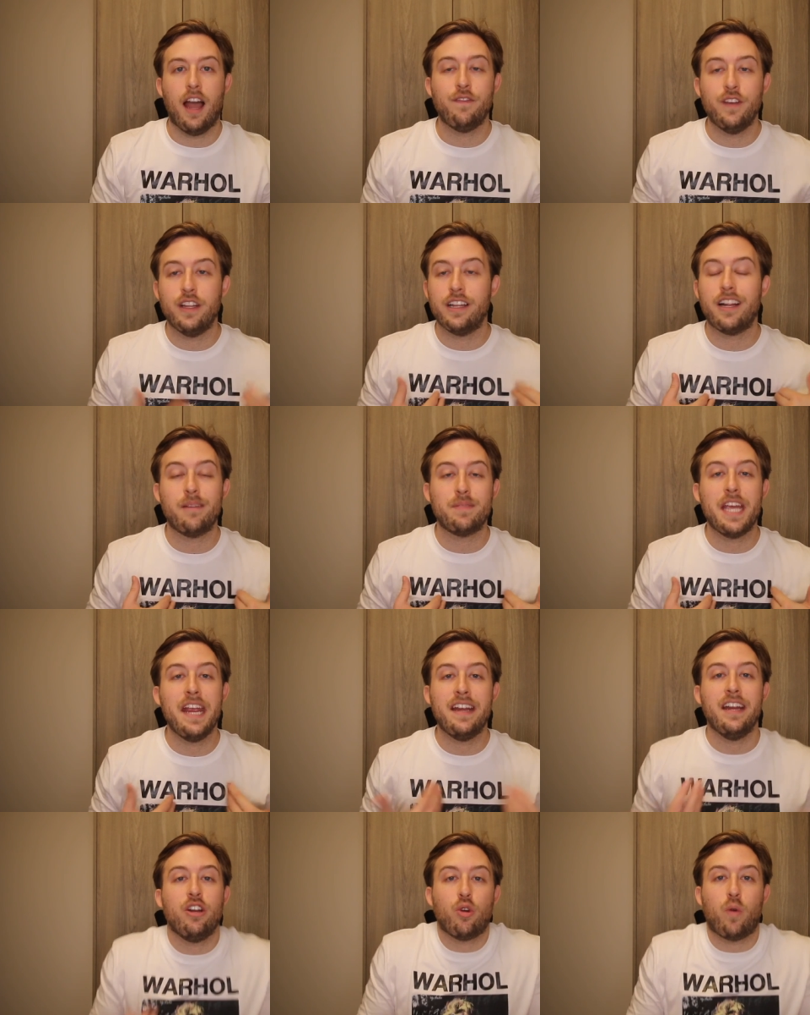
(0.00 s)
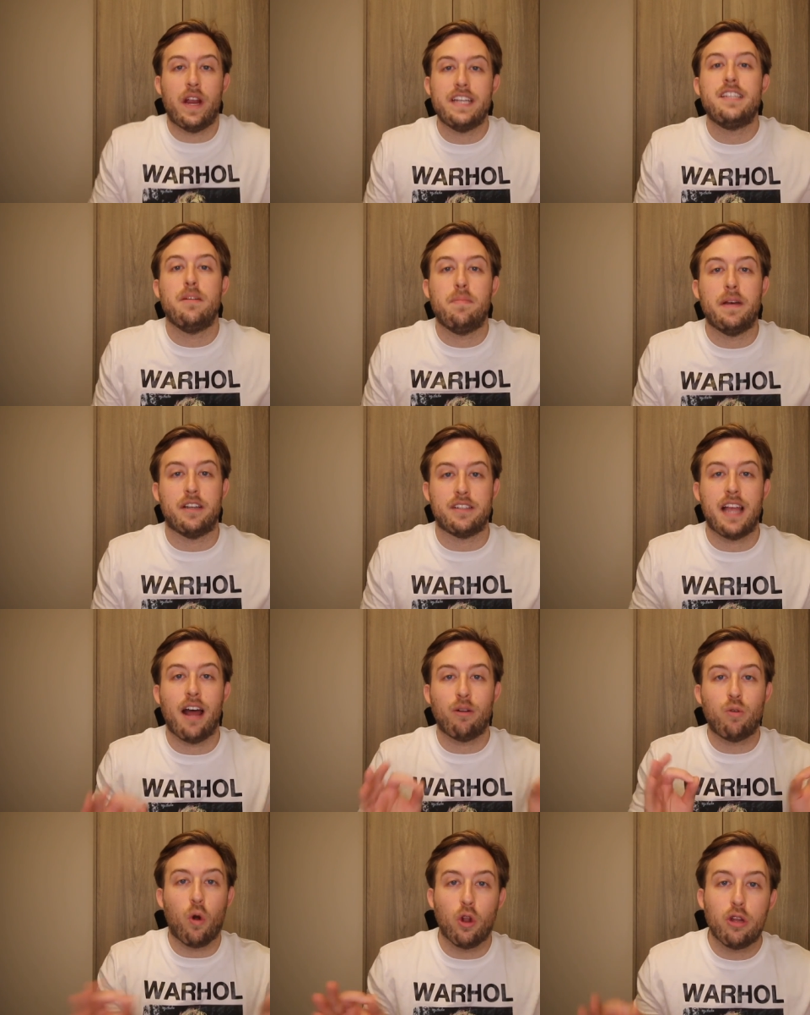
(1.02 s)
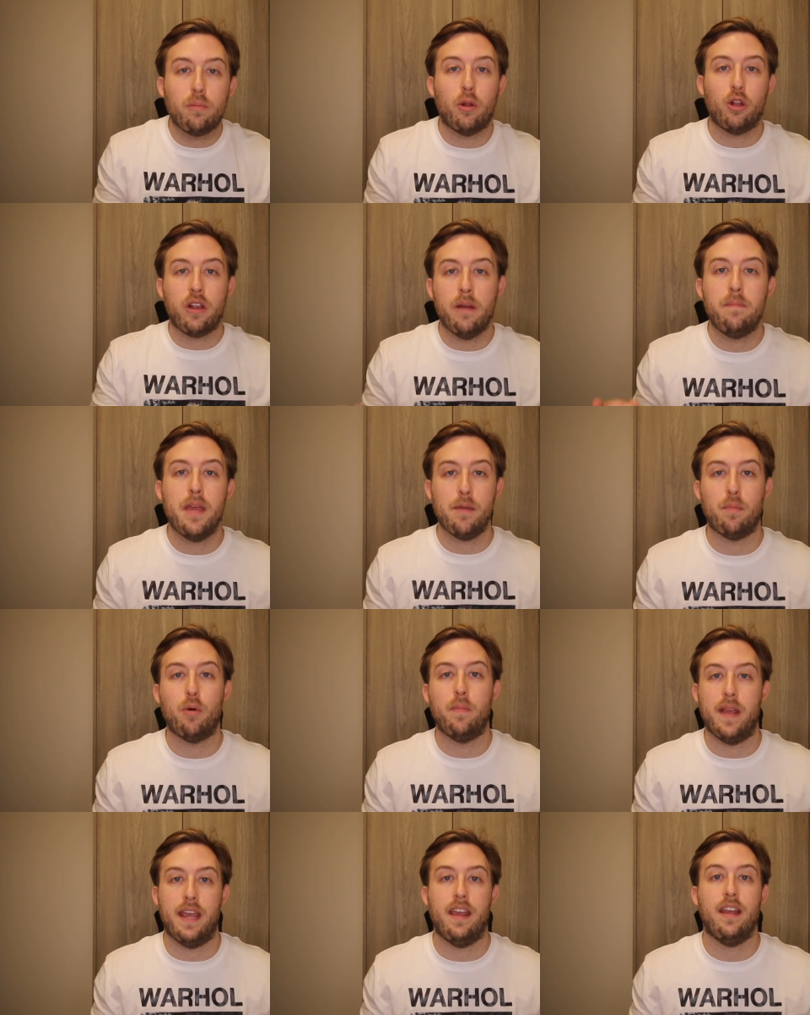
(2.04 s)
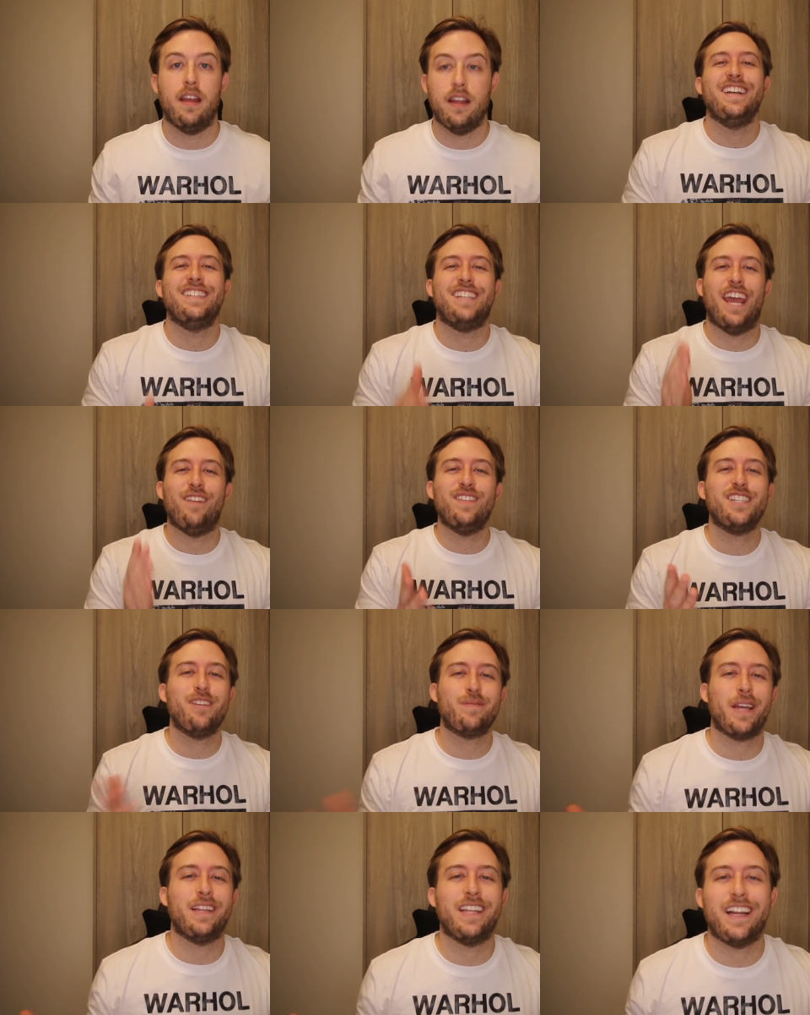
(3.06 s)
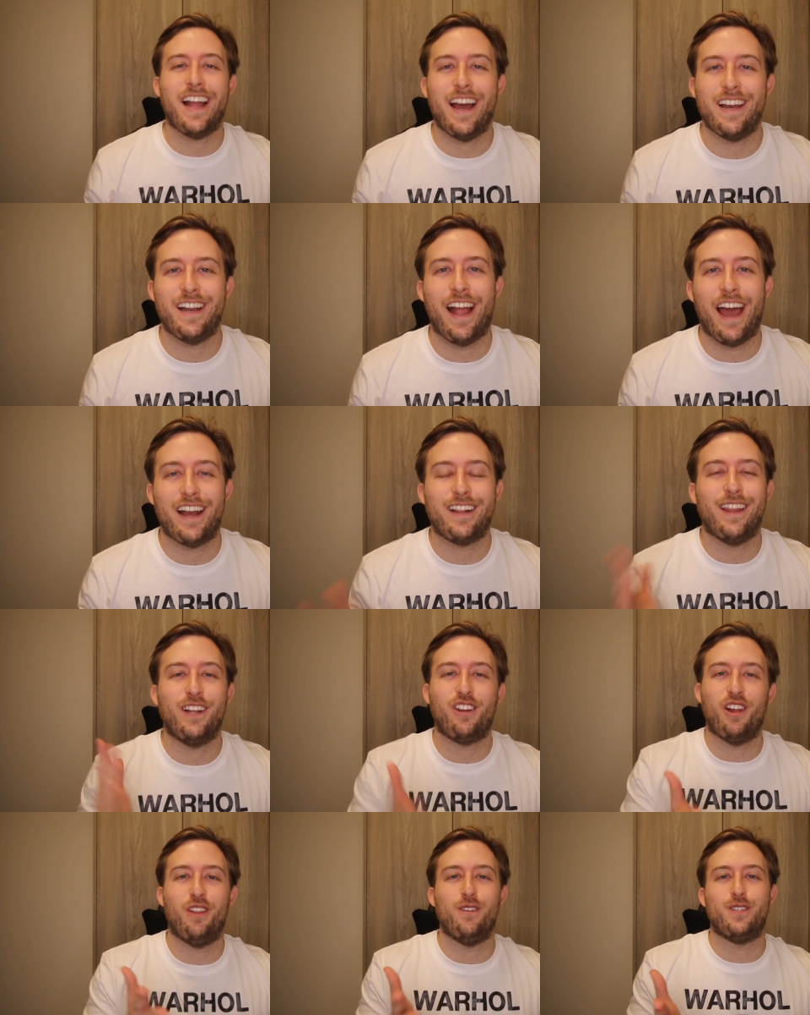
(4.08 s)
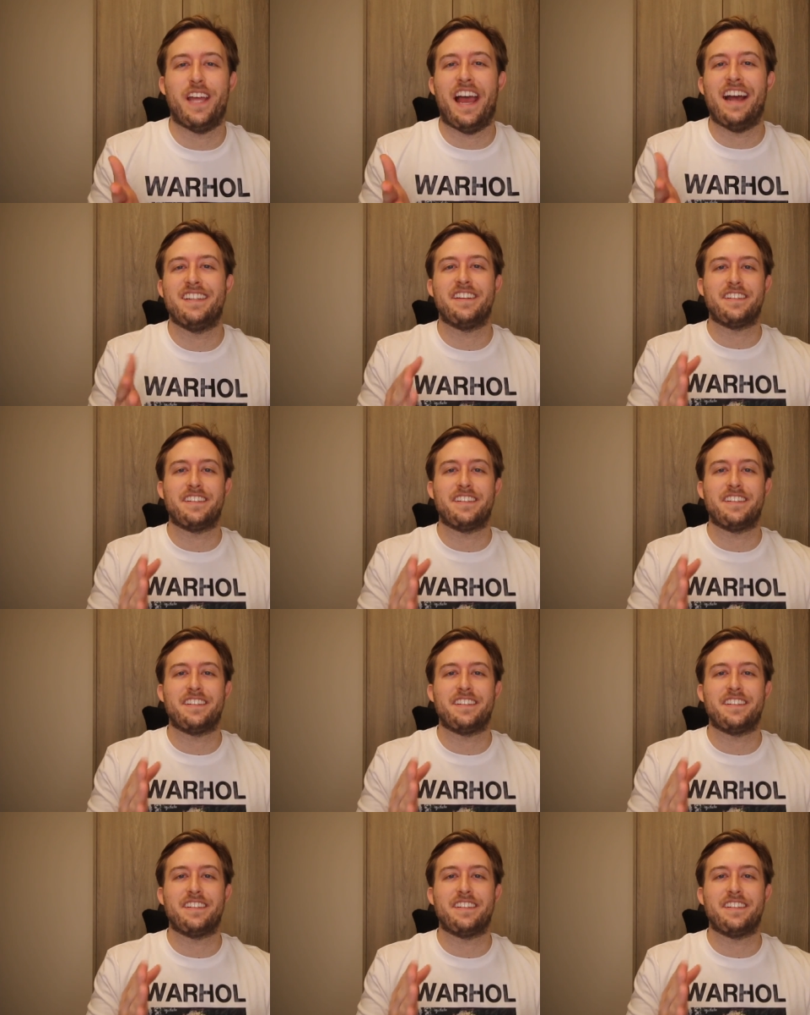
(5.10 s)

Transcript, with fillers: I feel like I'm taking crazy pills. How gullible can people be? David seems like the kind of guy to click on those ads.